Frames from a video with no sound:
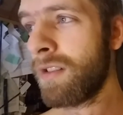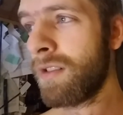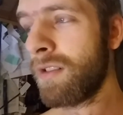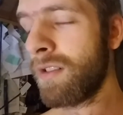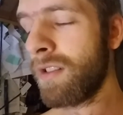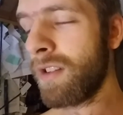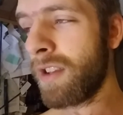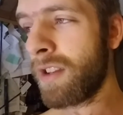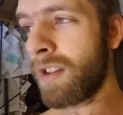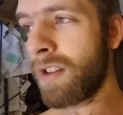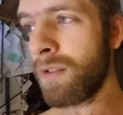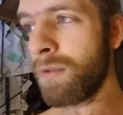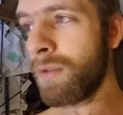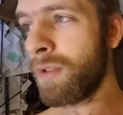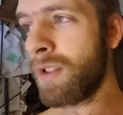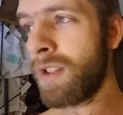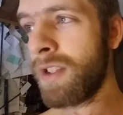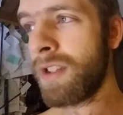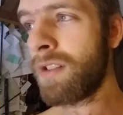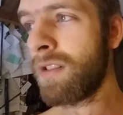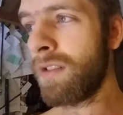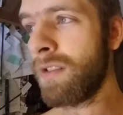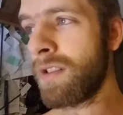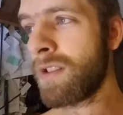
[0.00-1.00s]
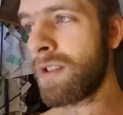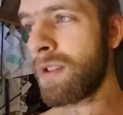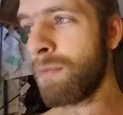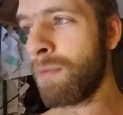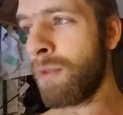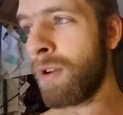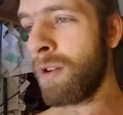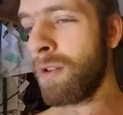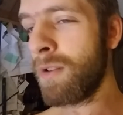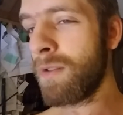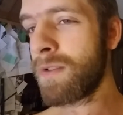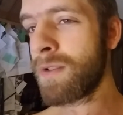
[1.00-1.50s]
like a ridiculous
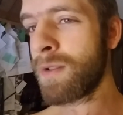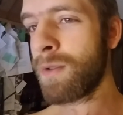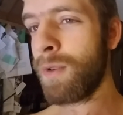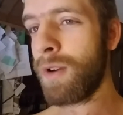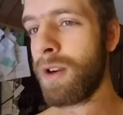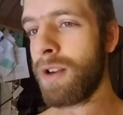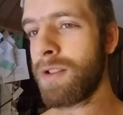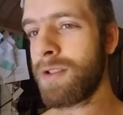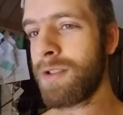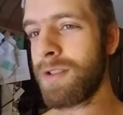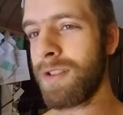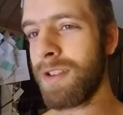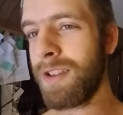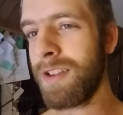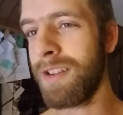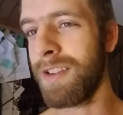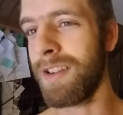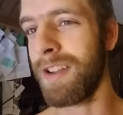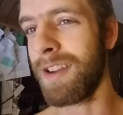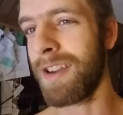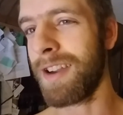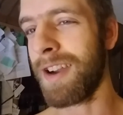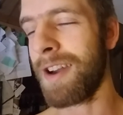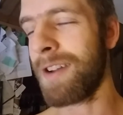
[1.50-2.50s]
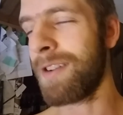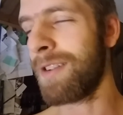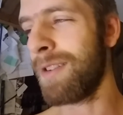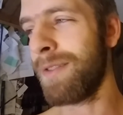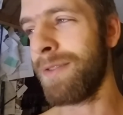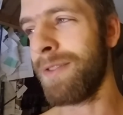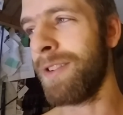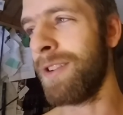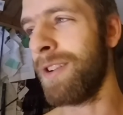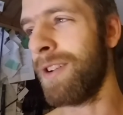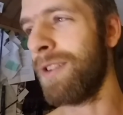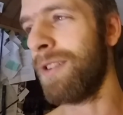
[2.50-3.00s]
amount of squats and like I don't
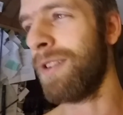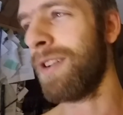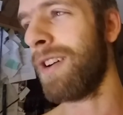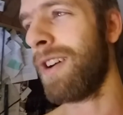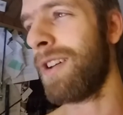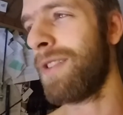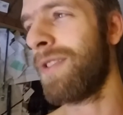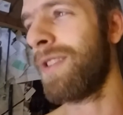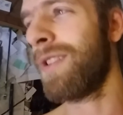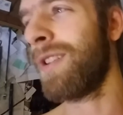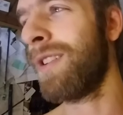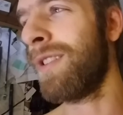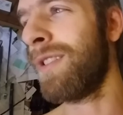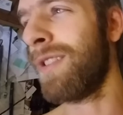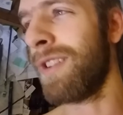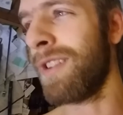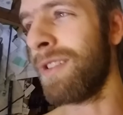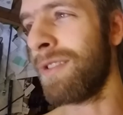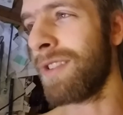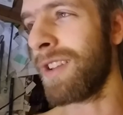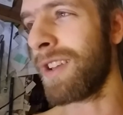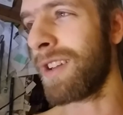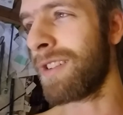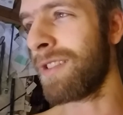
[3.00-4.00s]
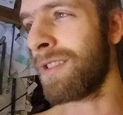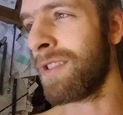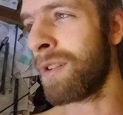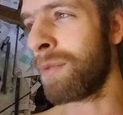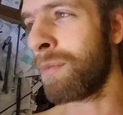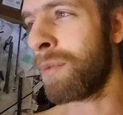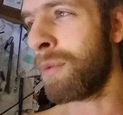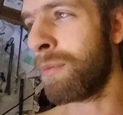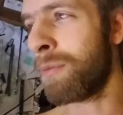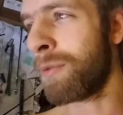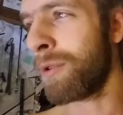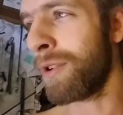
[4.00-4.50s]
even know. I think you need like a little
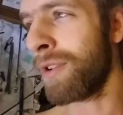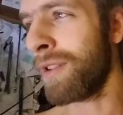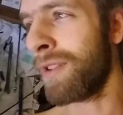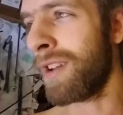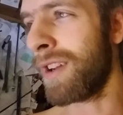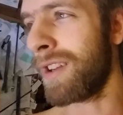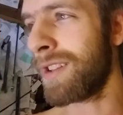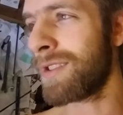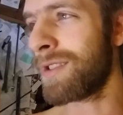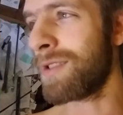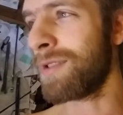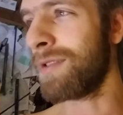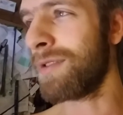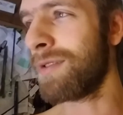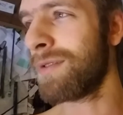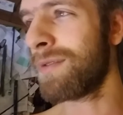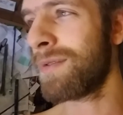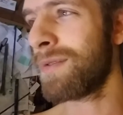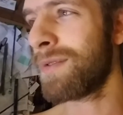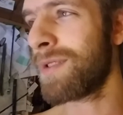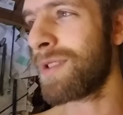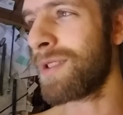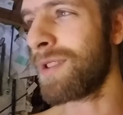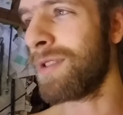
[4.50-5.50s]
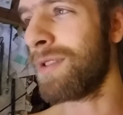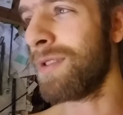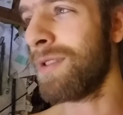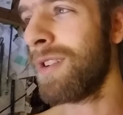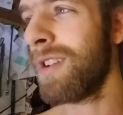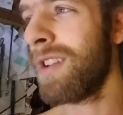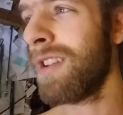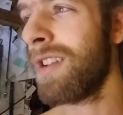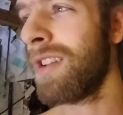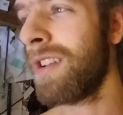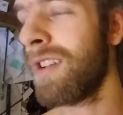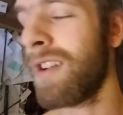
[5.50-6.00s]
bit more than that too. So
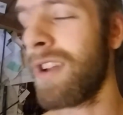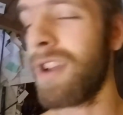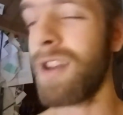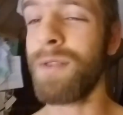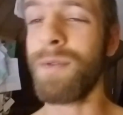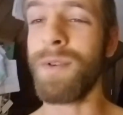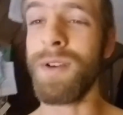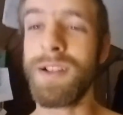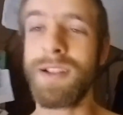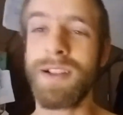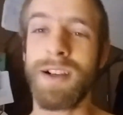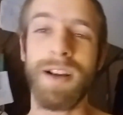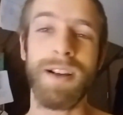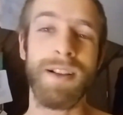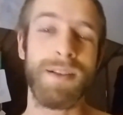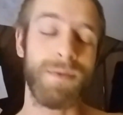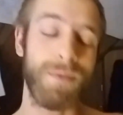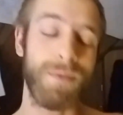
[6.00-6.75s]
anyways, guys,